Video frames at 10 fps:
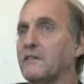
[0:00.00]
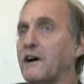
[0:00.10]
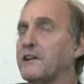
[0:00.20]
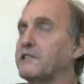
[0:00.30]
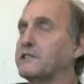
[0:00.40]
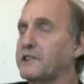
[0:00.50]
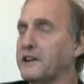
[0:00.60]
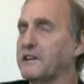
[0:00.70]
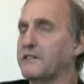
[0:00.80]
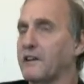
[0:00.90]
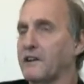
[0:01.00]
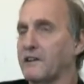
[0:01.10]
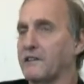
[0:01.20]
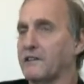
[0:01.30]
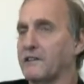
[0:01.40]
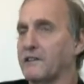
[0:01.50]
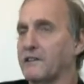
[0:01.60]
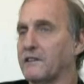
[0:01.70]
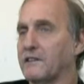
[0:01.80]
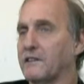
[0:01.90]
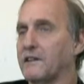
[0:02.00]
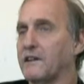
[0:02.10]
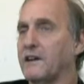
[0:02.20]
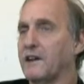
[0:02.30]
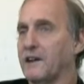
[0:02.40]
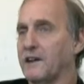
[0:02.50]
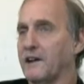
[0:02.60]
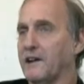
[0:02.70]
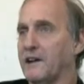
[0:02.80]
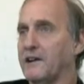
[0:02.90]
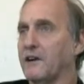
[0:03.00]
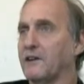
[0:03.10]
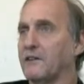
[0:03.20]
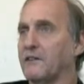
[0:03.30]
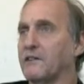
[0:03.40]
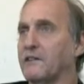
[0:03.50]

I understand it better. And I know